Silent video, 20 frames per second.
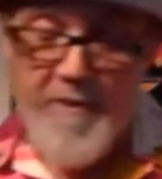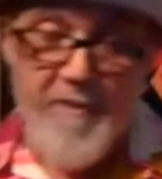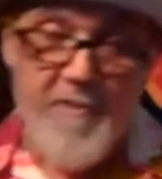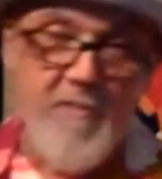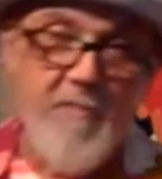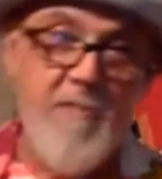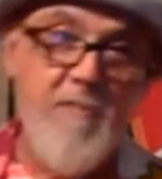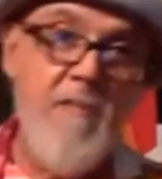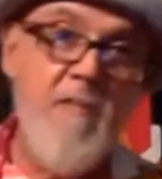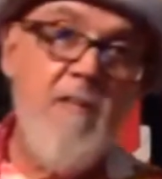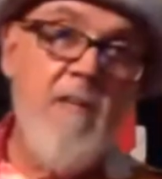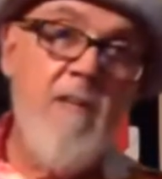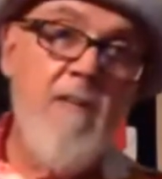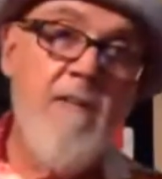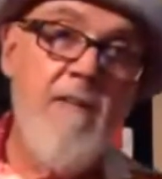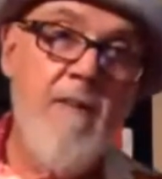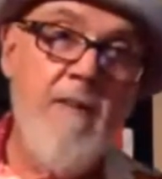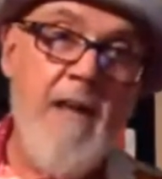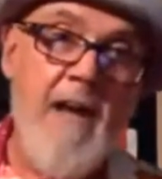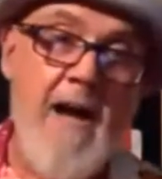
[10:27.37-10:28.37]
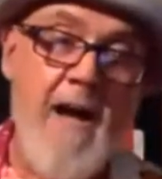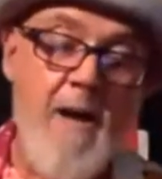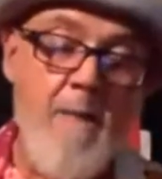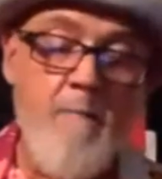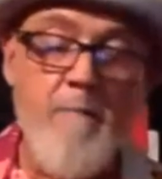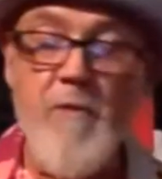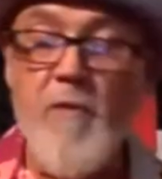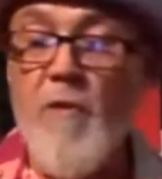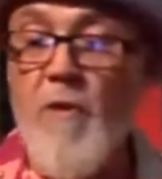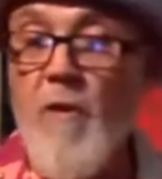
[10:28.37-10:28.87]
is
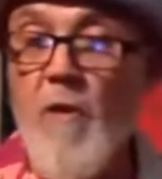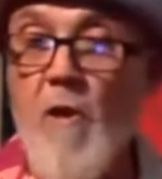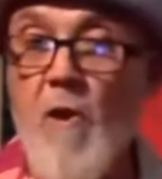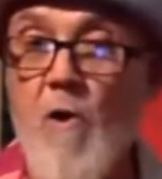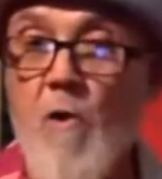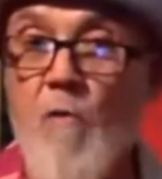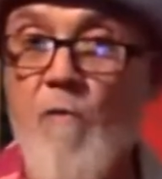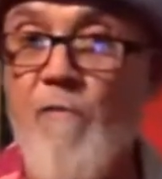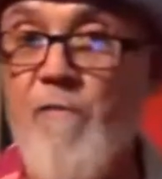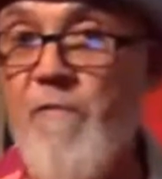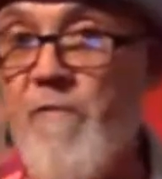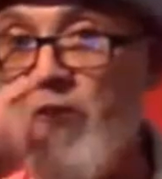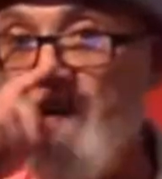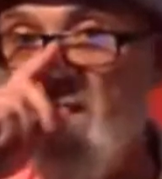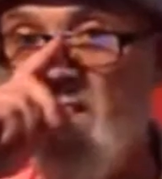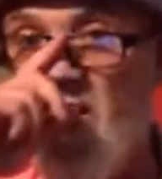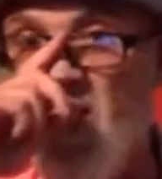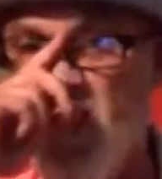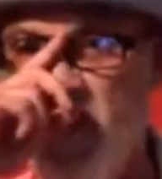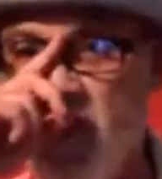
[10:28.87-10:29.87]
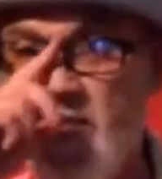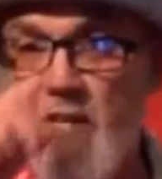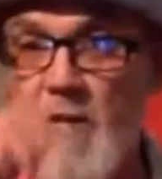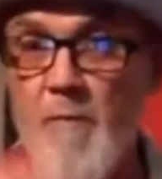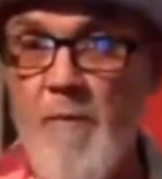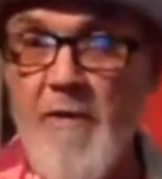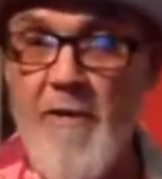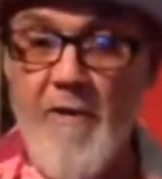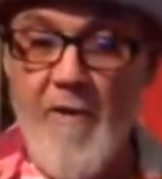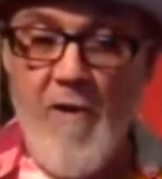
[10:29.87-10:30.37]
lime, clove,
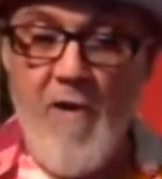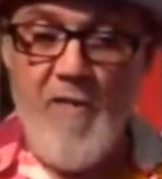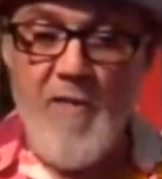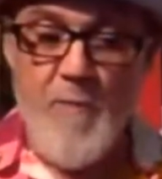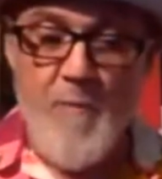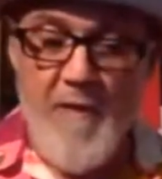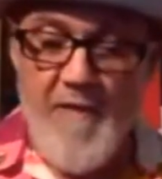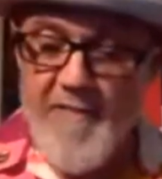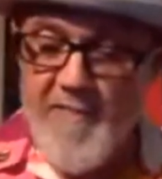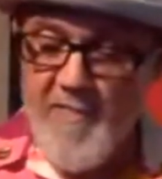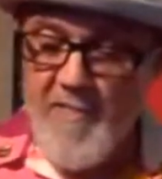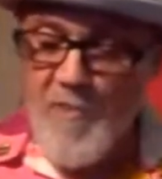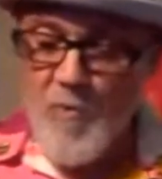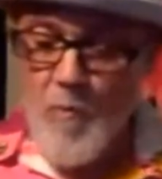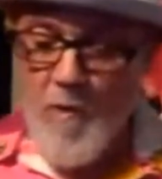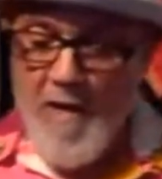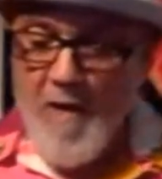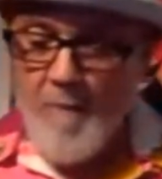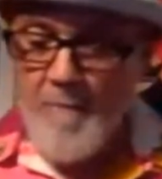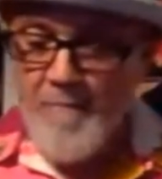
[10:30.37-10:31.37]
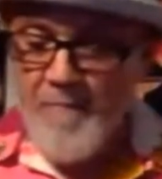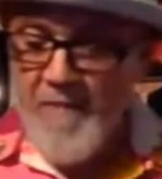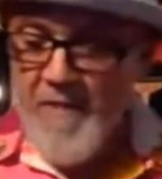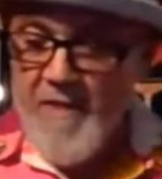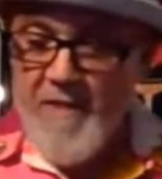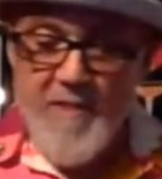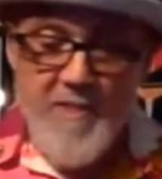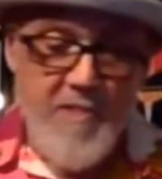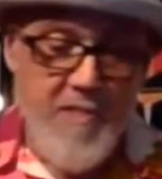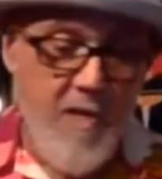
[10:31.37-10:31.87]
cinnamon, and allspice as well.
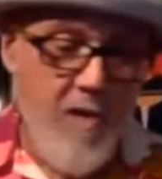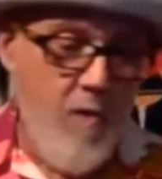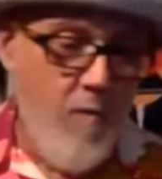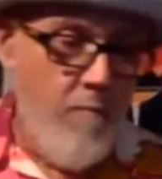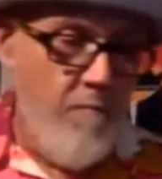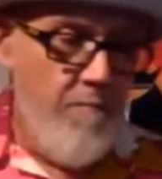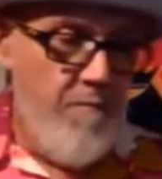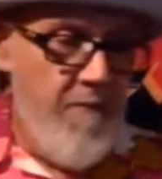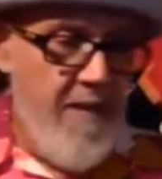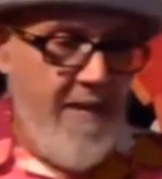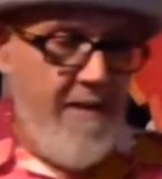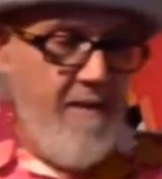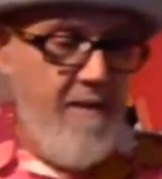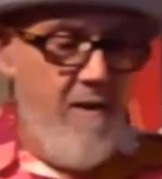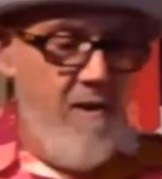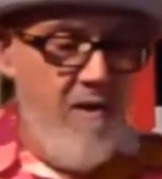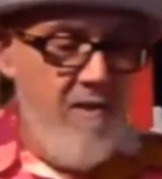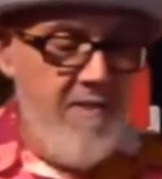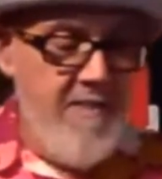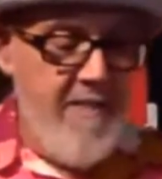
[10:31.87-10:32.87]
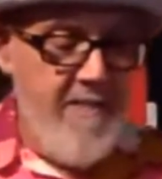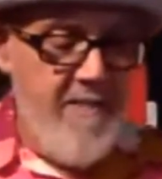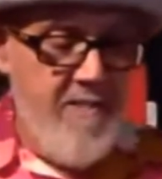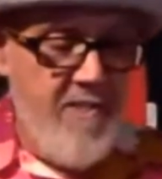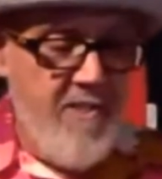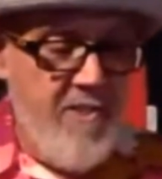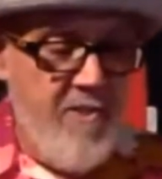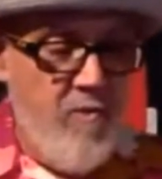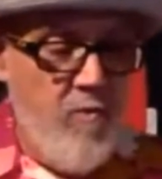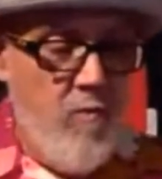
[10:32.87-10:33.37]
So that all
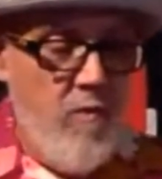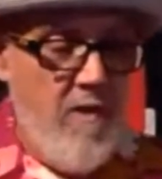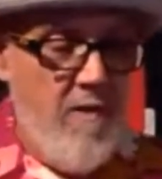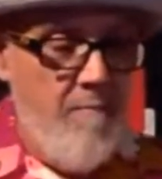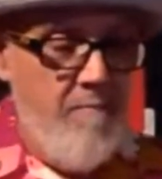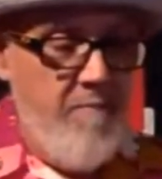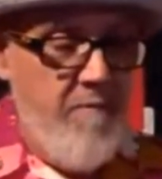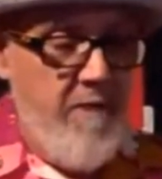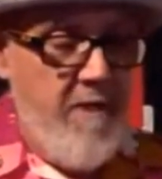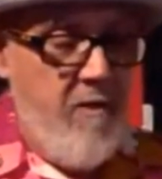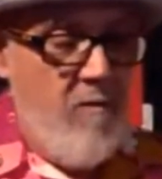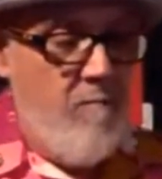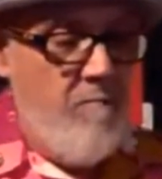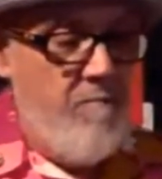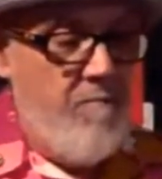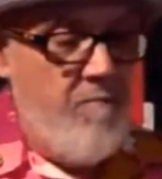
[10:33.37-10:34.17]
tends to, you know,